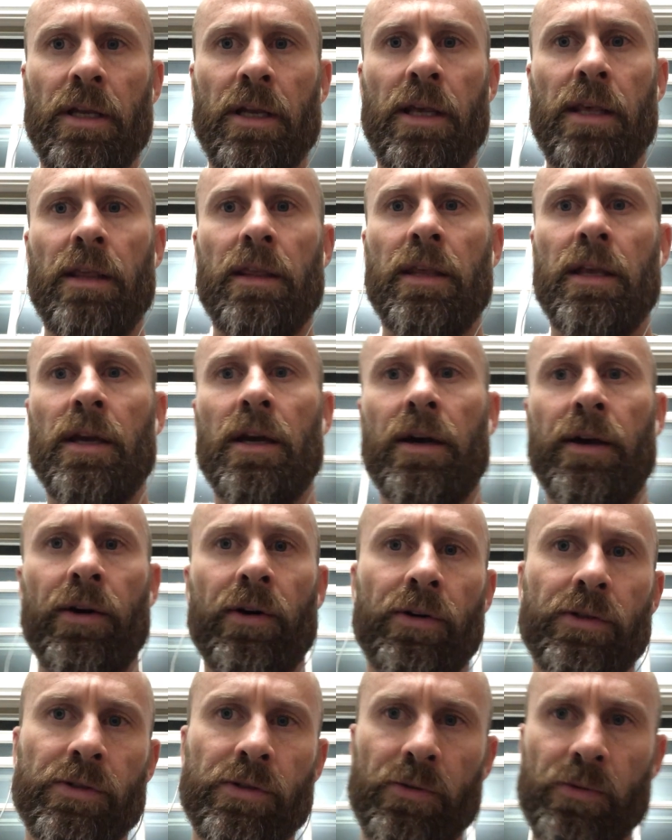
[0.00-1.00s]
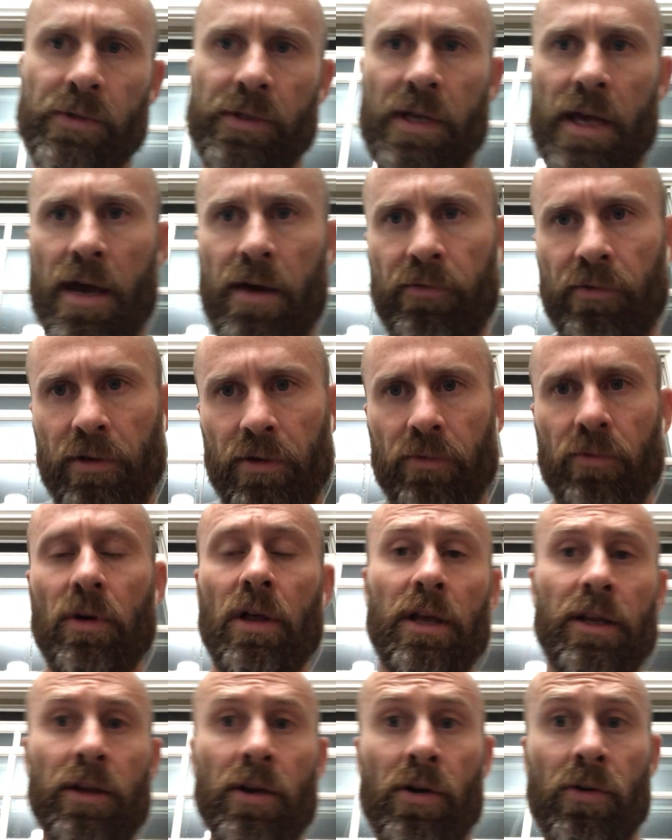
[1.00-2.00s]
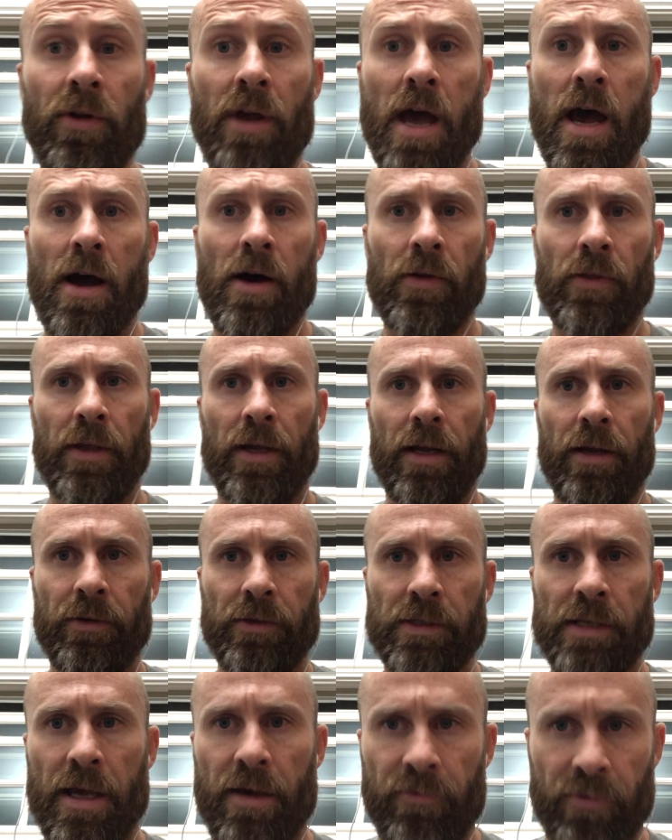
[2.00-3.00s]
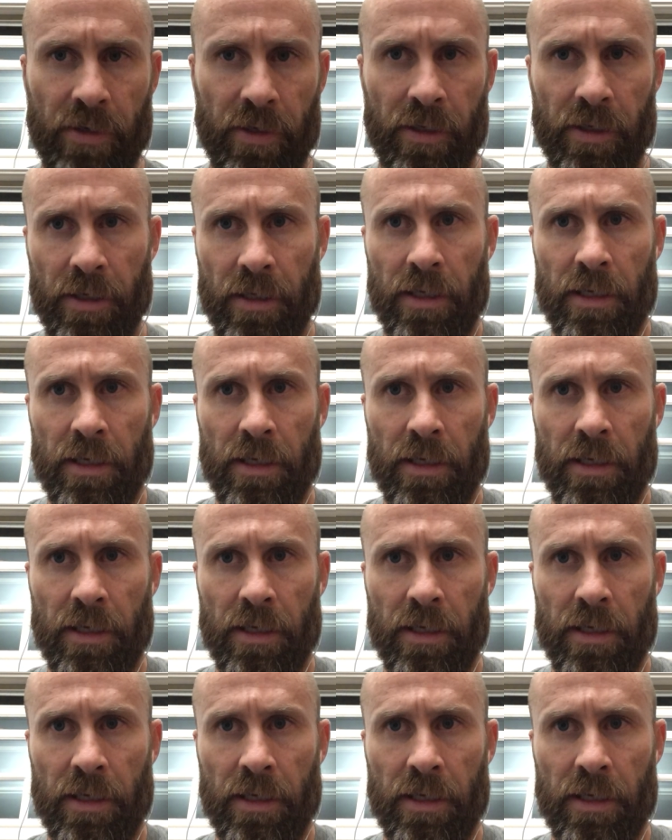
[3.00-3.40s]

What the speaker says: and I think I also was having, well, I know now that I was having